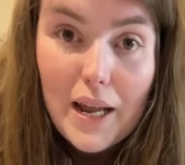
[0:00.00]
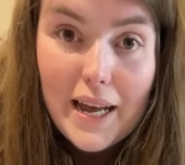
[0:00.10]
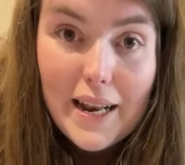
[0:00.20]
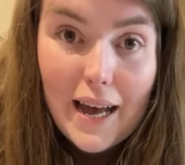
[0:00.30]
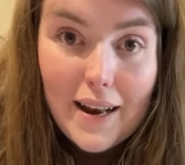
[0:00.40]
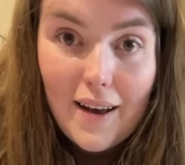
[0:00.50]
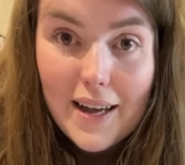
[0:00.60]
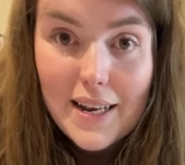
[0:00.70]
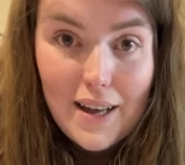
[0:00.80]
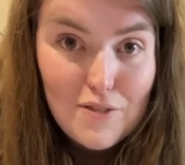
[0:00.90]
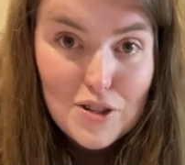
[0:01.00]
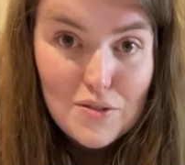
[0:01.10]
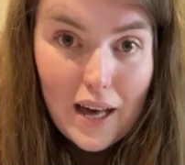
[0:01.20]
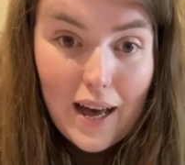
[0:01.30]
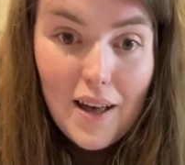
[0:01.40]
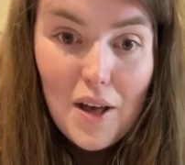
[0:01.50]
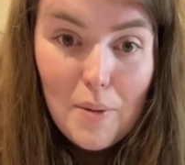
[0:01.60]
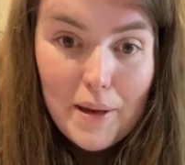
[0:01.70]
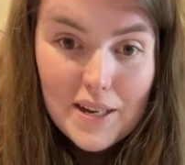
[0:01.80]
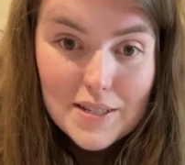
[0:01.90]
in and I could never do that,
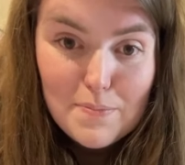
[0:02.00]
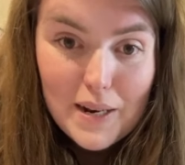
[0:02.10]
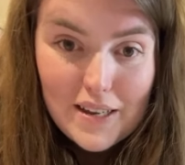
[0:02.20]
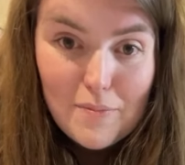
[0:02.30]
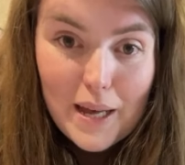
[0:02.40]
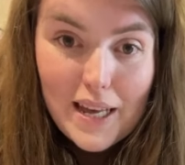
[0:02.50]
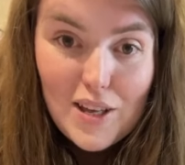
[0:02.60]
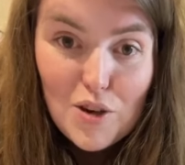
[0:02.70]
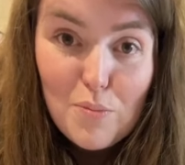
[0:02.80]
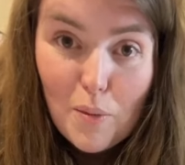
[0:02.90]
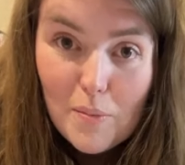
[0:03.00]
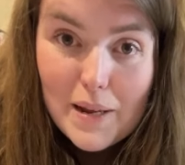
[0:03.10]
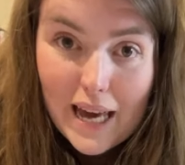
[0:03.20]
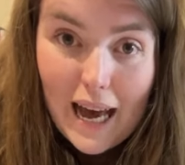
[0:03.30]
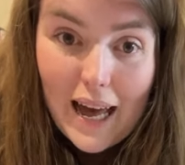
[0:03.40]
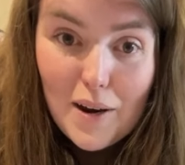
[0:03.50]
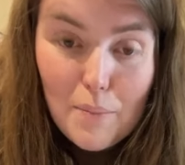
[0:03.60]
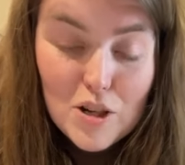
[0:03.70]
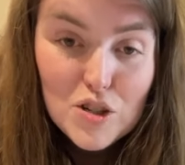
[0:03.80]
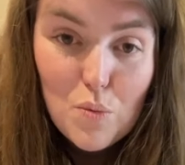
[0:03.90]
because believe me, you probably can,
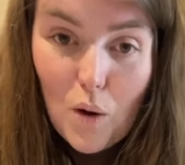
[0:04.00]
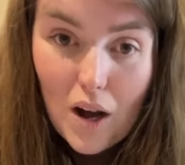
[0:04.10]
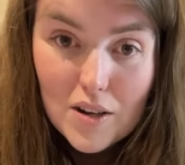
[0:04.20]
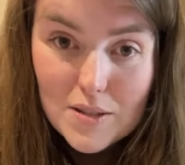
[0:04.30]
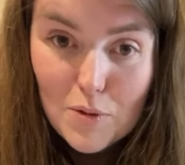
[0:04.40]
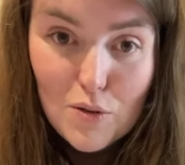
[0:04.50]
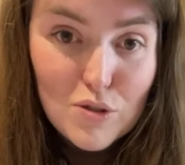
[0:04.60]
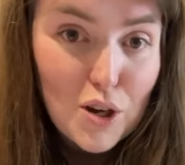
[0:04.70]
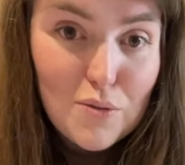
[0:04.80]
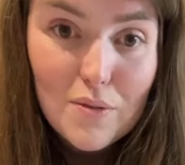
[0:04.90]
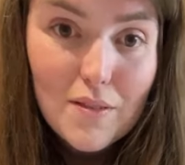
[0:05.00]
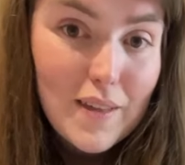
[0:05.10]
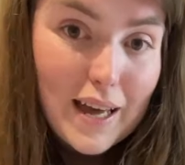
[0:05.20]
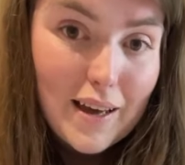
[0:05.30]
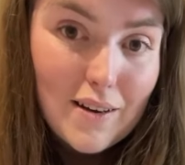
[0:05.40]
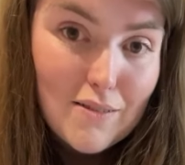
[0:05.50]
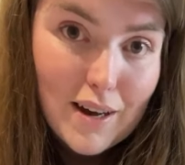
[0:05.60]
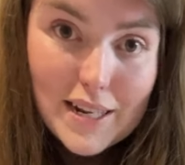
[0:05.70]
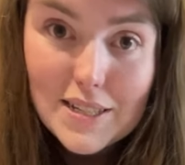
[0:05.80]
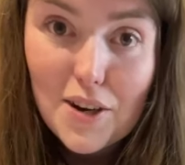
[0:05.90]
but just work small. Don't think, oh, I
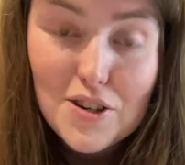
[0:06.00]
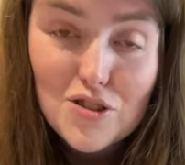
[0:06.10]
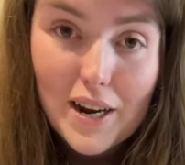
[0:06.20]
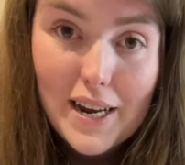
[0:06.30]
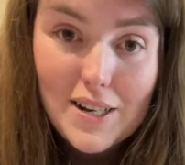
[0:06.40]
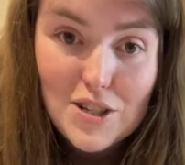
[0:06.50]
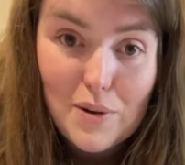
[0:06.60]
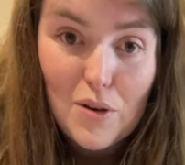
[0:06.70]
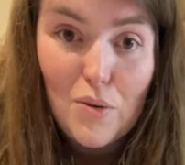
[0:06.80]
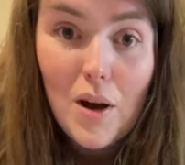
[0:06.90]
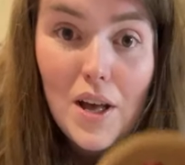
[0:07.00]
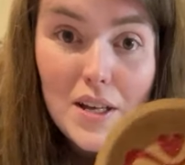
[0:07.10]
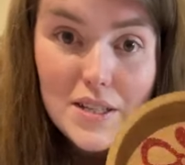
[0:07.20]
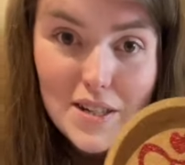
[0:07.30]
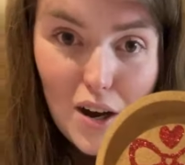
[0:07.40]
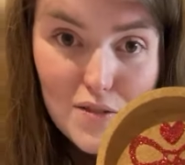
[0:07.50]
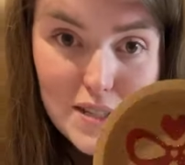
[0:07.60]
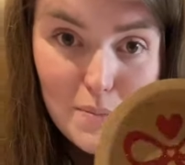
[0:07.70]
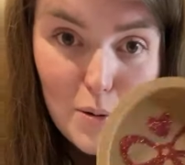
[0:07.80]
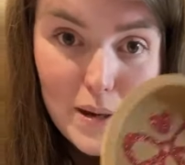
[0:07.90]
need to go straight in and do it all. Start off
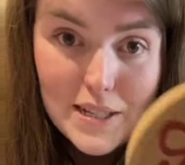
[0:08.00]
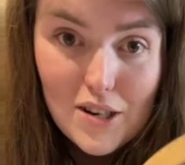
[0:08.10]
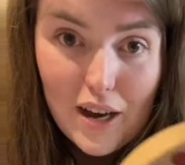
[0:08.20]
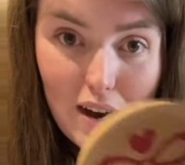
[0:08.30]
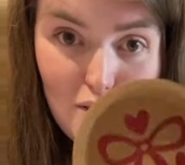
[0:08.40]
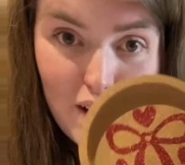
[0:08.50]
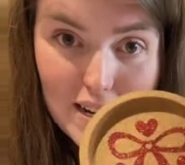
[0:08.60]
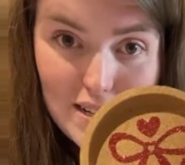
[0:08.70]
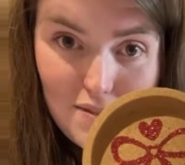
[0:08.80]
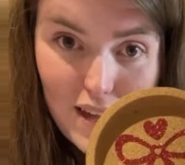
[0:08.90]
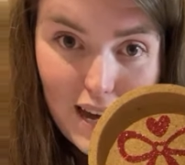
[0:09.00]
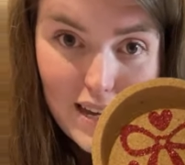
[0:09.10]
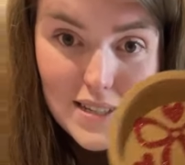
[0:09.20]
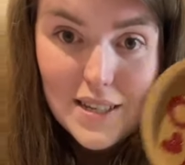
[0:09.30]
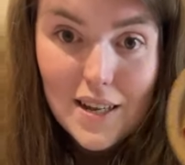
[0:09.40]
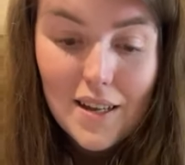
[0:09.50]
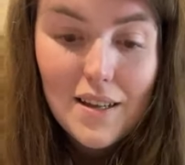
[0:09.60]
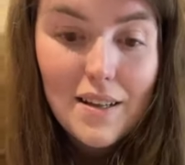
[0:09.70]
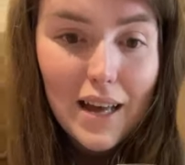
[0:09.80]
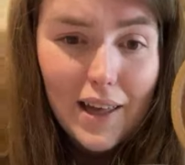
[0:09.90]
simple, because look how effective that is.
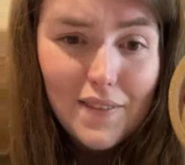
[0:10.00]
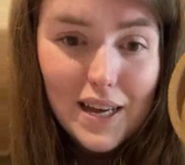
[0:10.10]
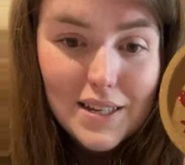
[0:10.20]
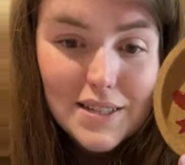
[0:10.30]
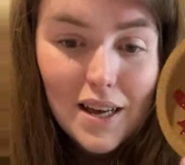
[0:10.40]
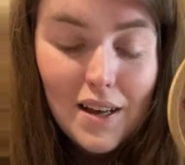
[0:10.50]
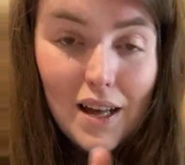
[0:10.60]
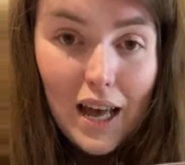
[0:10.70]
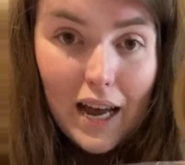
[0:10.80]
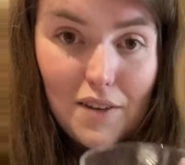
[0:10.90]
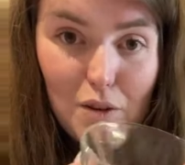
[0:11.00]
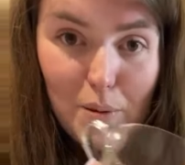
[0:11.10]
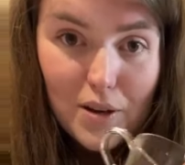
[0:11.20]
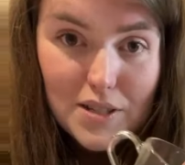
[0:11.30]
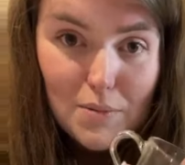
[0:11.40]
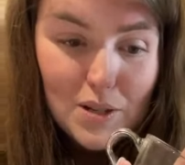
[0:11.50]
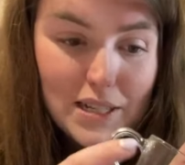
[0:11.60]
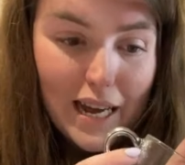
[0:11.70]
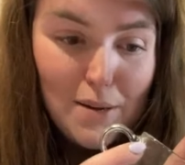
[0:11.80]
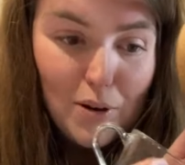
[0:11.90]
And these, and if you put someone's
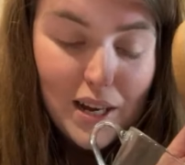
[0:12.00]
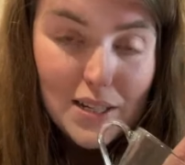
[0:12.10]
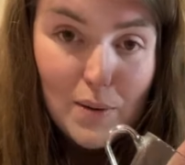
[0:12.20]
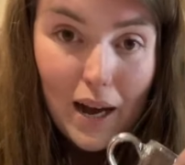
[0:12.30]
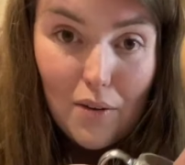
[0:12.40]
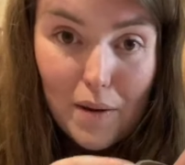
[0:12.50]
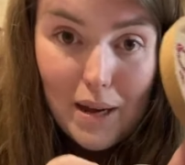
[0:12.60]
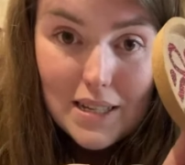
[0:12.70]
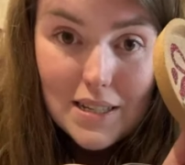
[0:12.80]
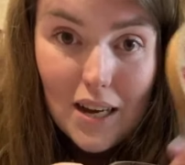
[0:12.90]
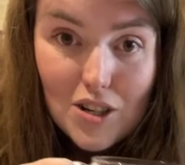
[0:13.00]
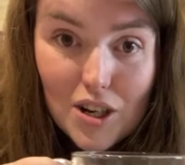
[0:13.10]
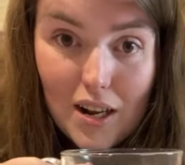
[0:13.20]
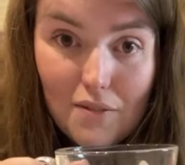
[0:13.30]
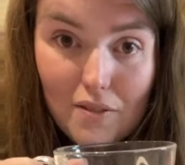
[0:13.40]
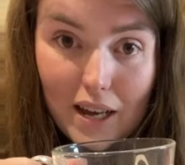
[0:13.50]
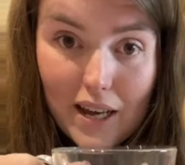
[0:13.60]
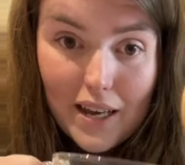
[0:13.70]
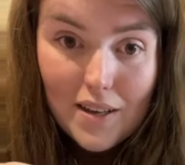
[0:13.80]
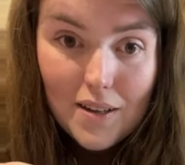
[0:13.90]
name on it as well, they make such a
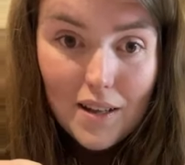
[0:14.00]
lovely